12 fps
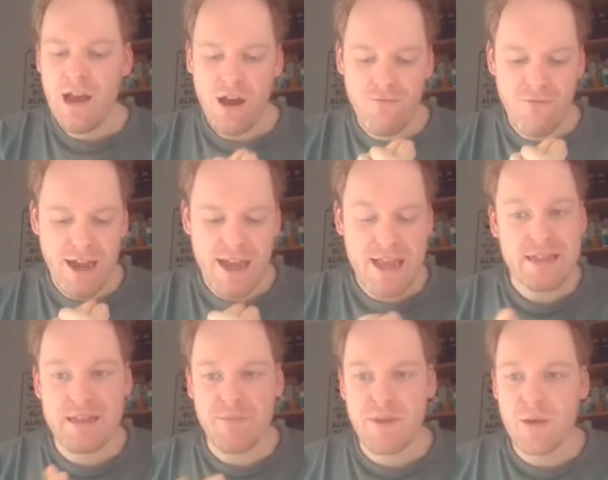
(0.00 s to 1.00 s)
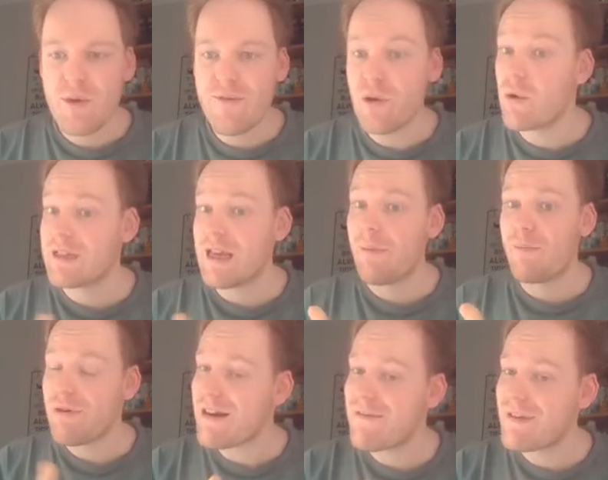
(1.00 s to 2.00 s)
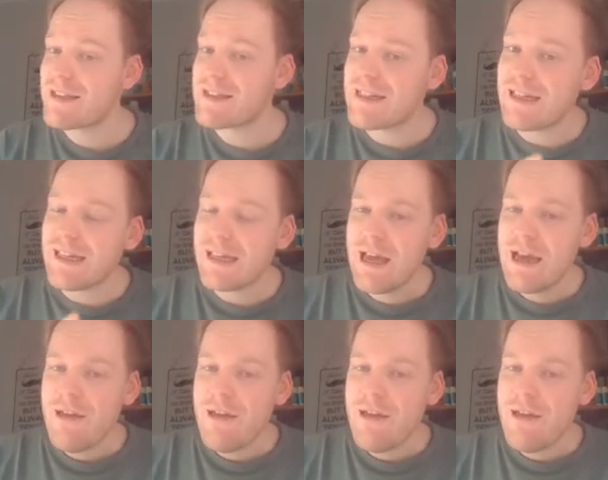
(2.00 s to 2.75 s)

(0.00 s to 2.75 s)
Arrays are something we've looked at previously.